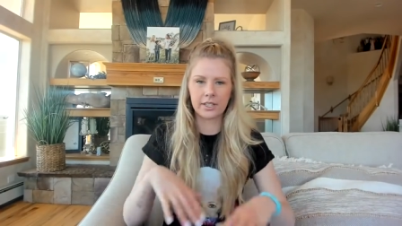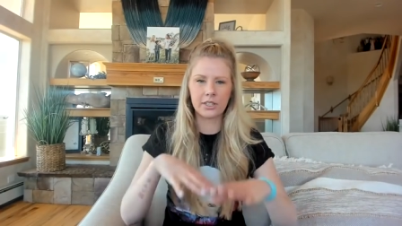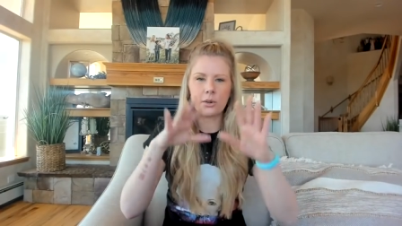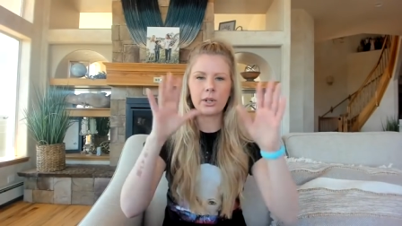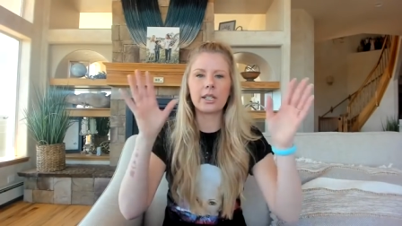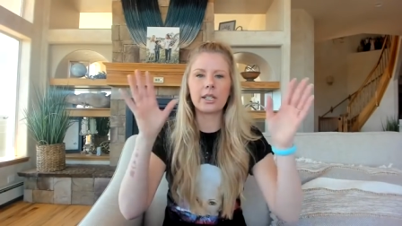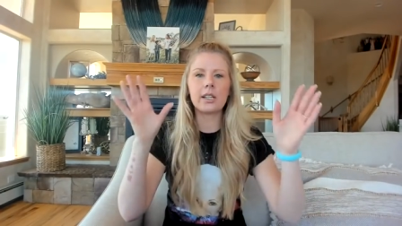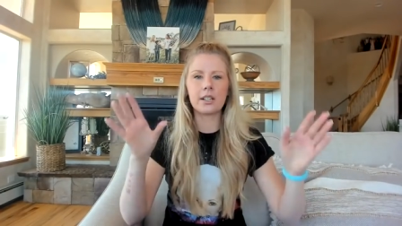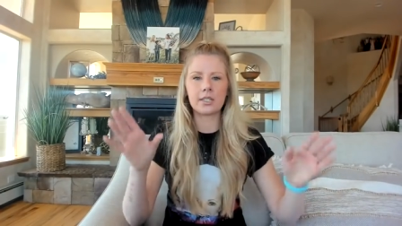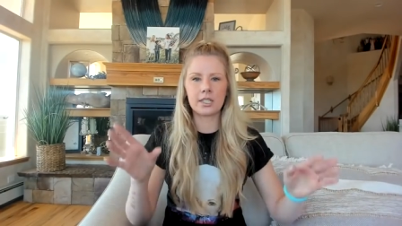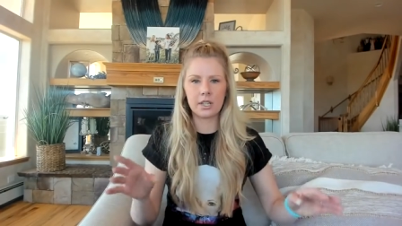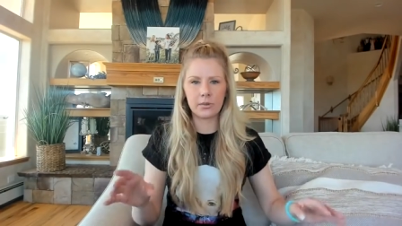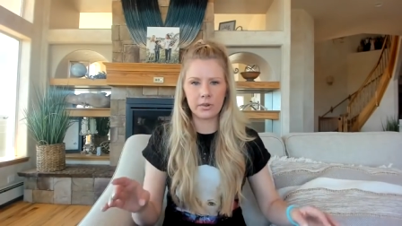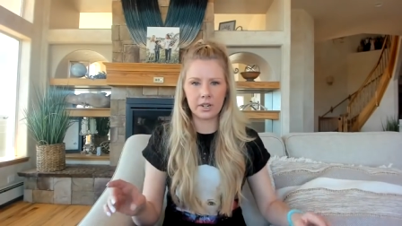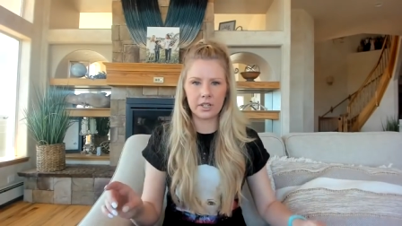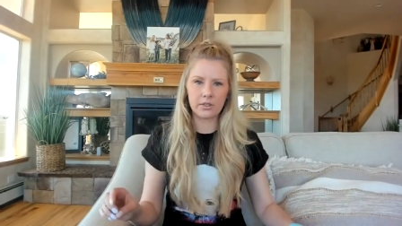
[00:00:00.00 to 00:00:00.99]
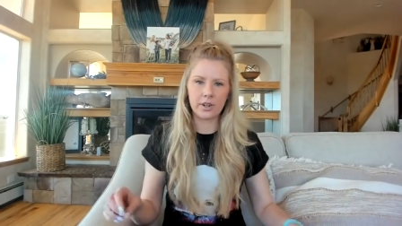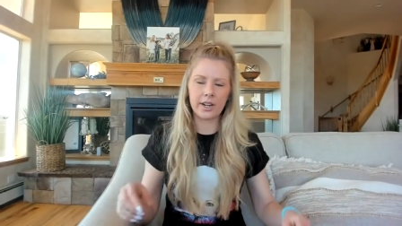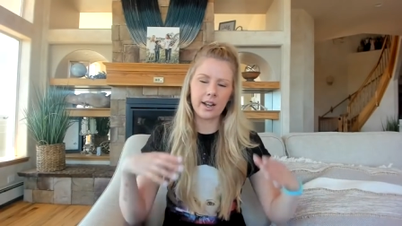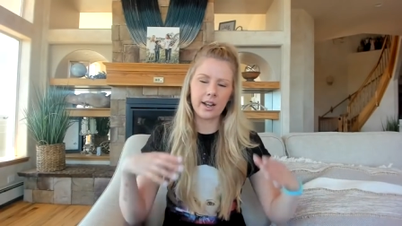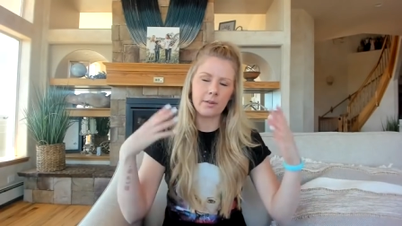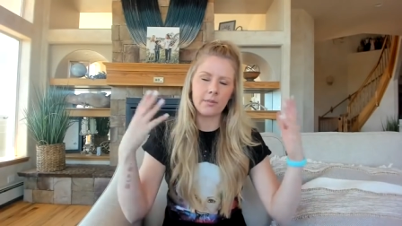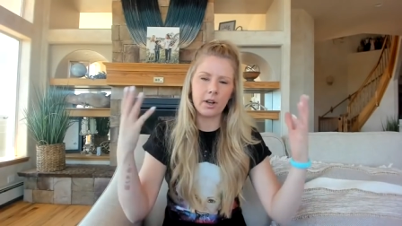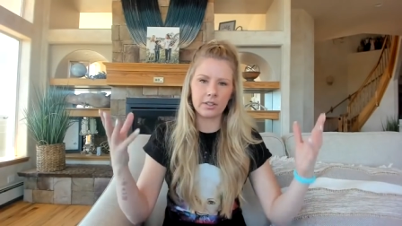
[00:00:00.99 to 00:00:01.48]
don't get lost in the words, right?
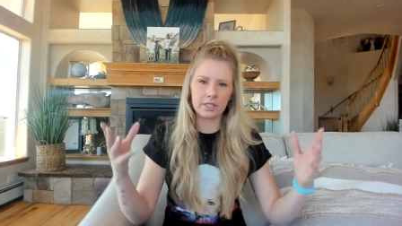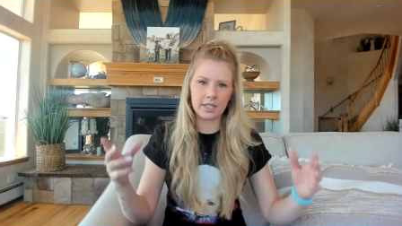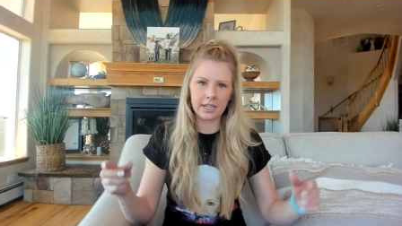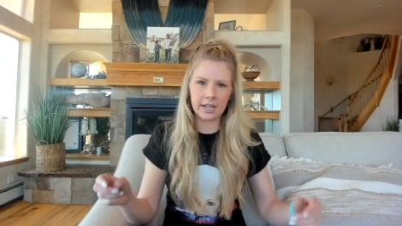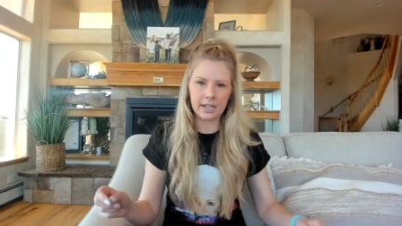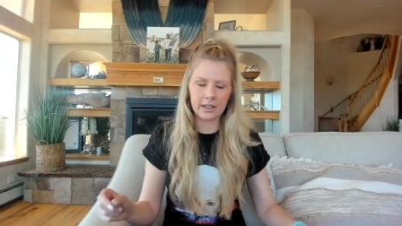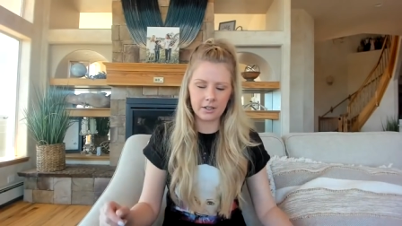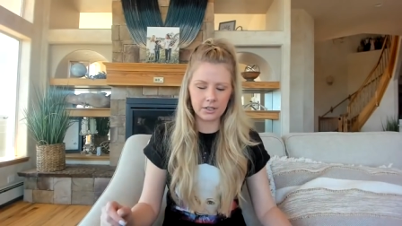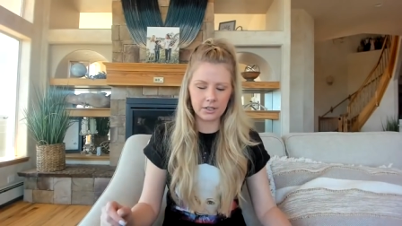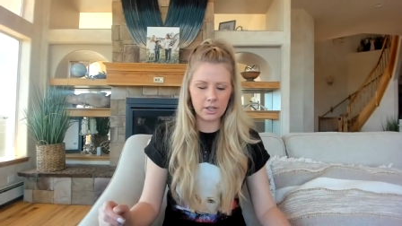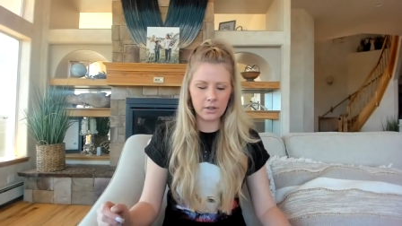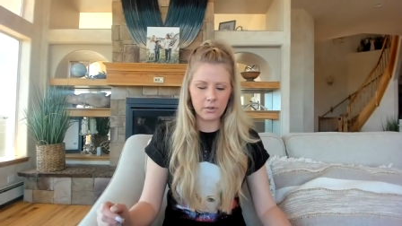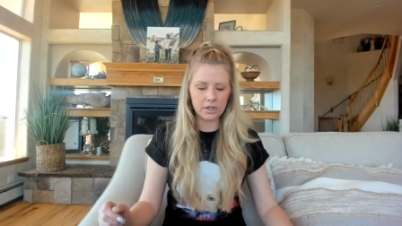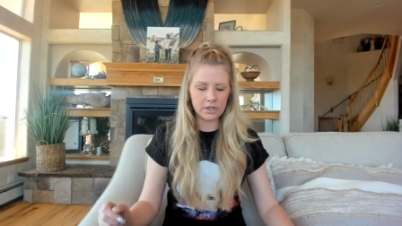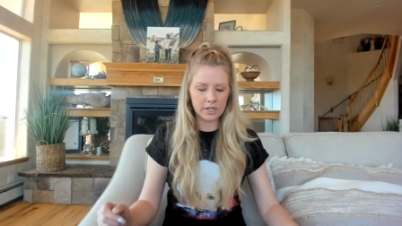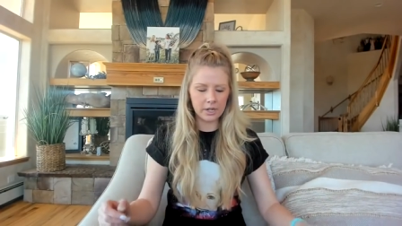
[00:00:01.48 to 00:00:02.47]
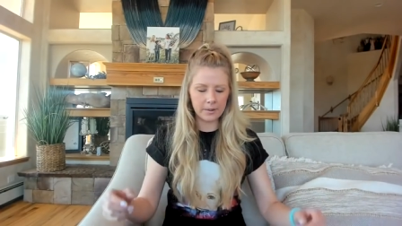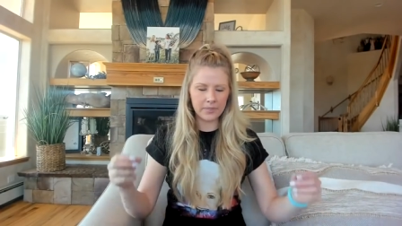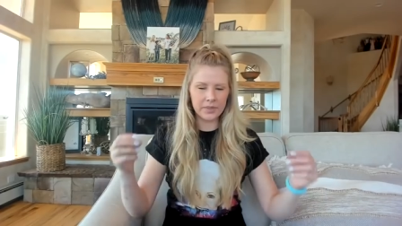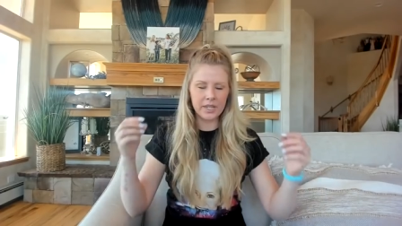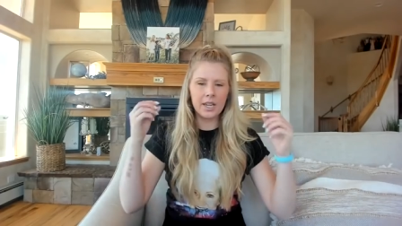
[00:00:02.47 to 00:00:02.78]
I'm obviously getting lost in the words here.